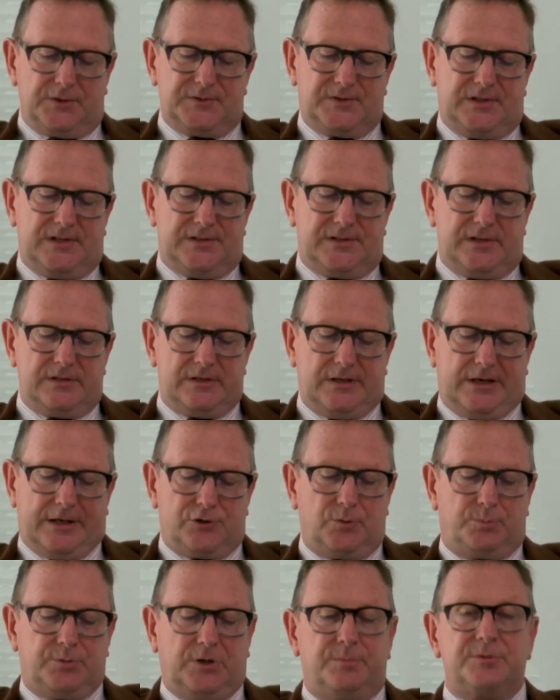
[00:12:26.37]
because these
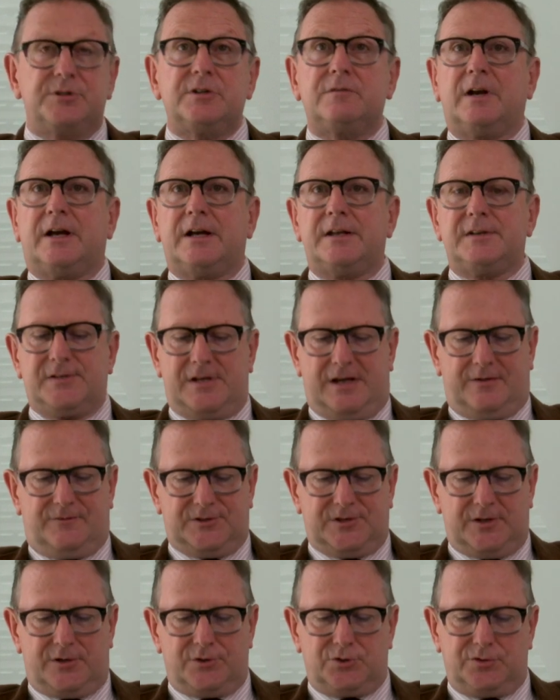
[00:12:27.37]
intellectual property
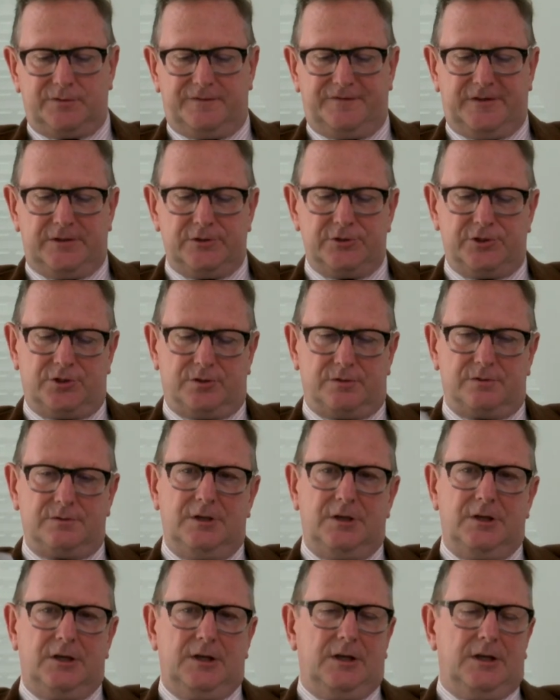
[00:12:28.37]
rights have a social
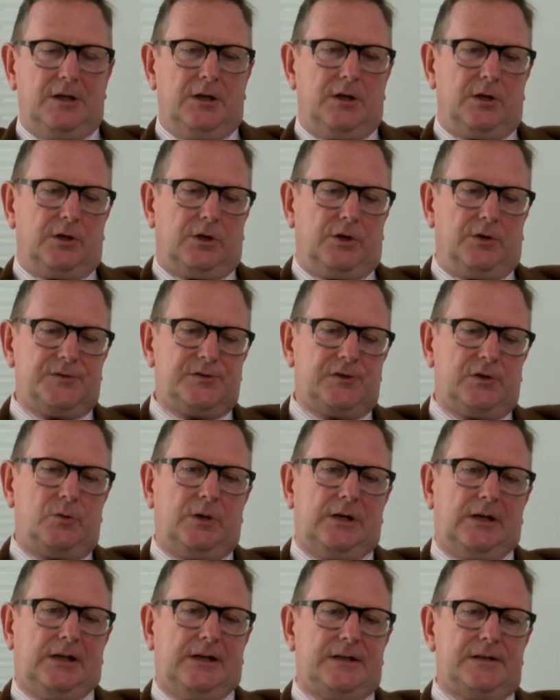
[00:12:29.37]
function,
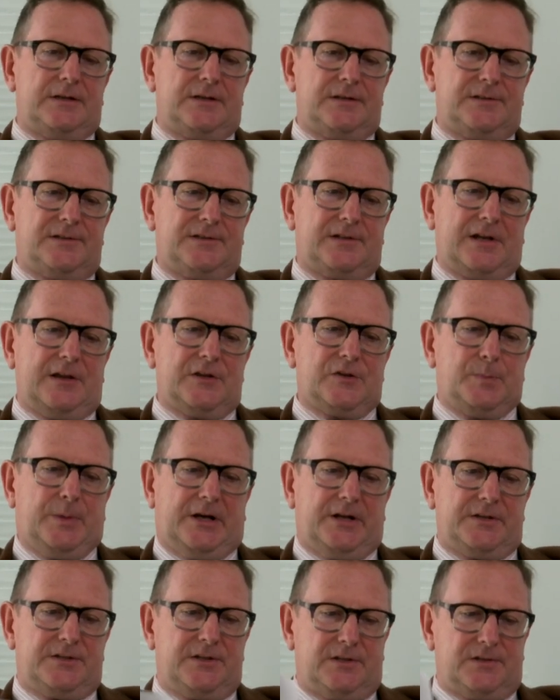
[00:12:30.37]
consequently,
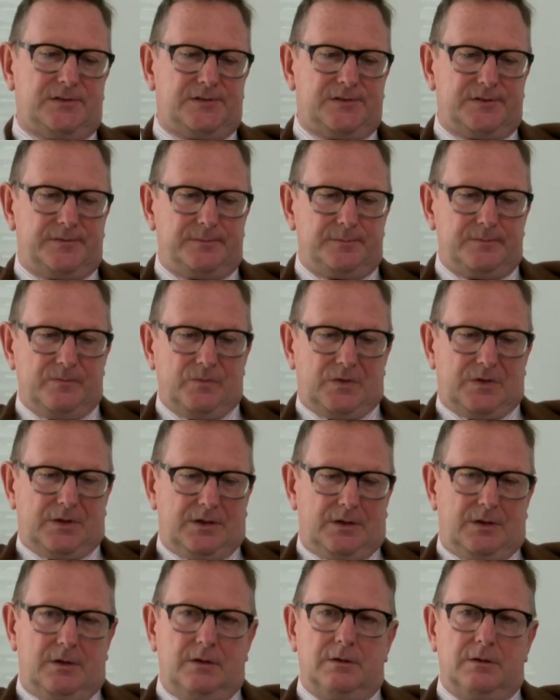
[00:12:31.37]
states' parties